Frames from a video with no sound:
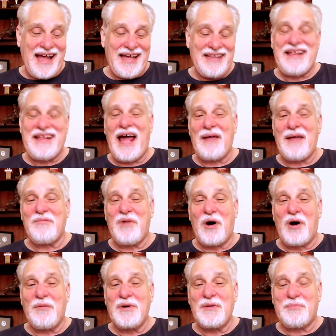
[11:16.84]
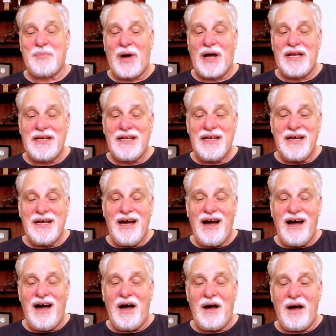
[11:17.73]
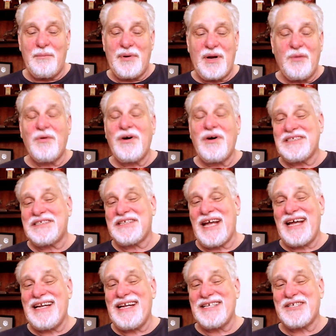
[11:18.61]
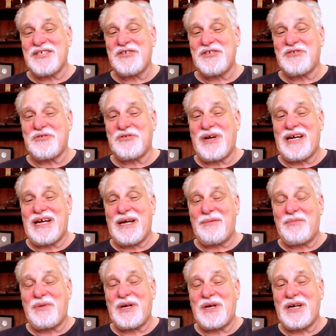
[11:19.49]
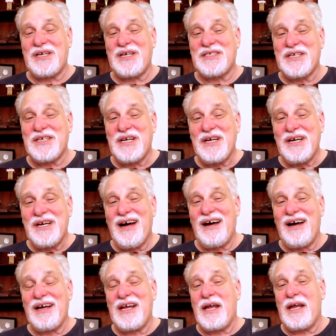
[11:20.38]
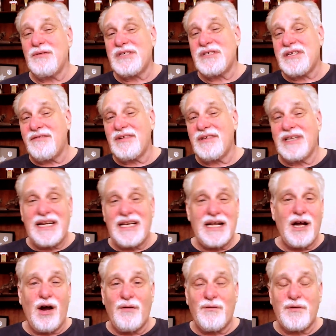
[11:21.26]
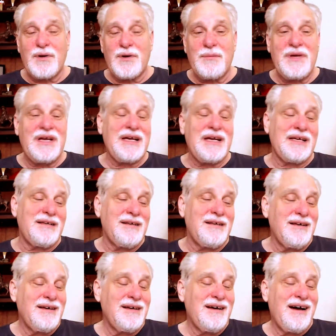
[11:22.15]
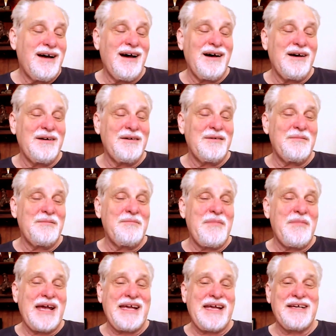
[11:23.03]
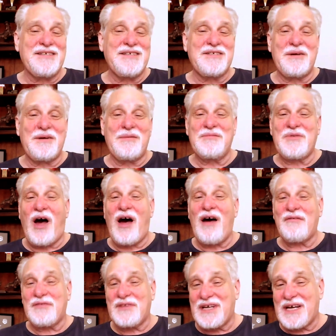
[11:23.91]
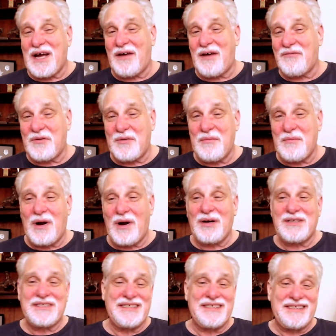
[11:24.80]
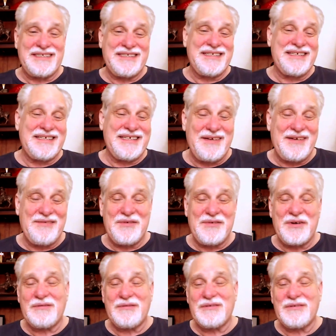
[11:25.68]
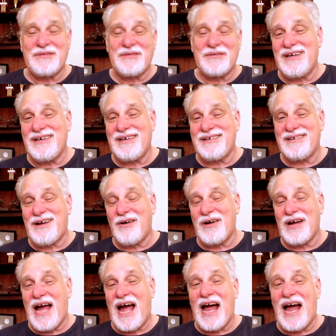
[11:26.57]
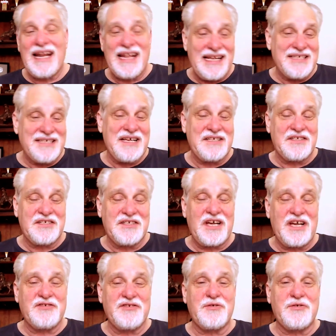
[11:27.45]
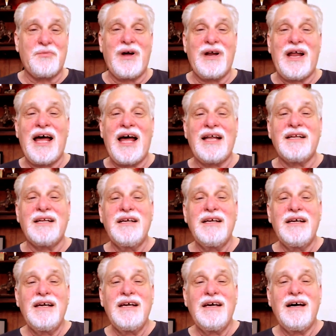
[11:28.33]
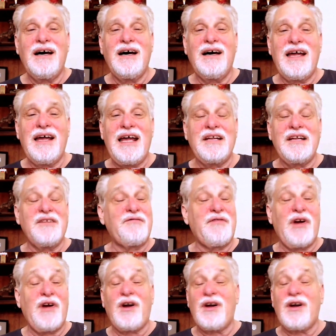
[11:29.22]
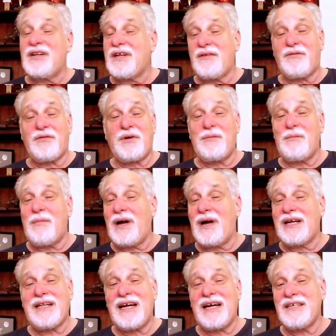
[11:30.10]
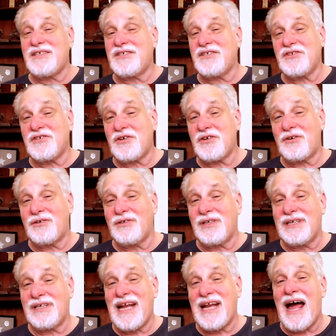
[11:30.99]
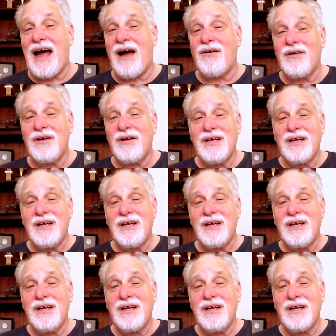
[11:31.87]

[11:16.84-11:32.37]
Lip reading: at that moment. But it is intriguing because he was even leaning over to me and making some off-the-cuff remarks as the evening was going on, as that session went on. And a very different Mike Tyson, certainly now,